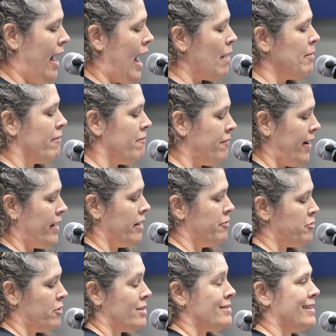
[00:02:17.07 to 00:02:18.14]
had been fighting
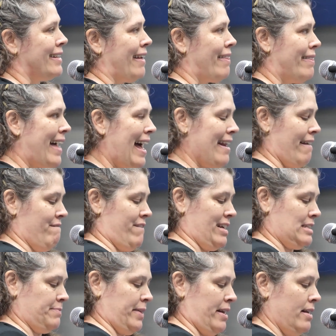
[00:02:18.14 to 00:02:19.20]
for us to get that
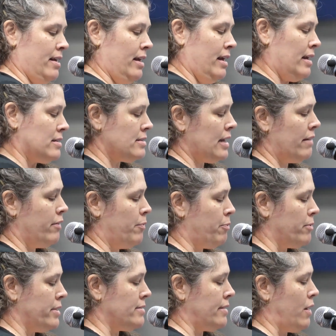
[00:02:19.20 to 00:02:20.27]
investment instead of a
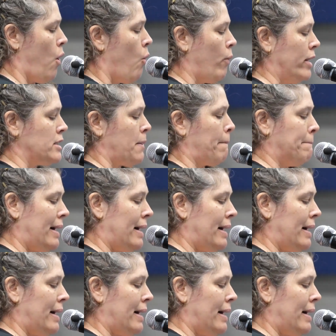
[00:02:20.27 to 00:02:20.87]
prison which,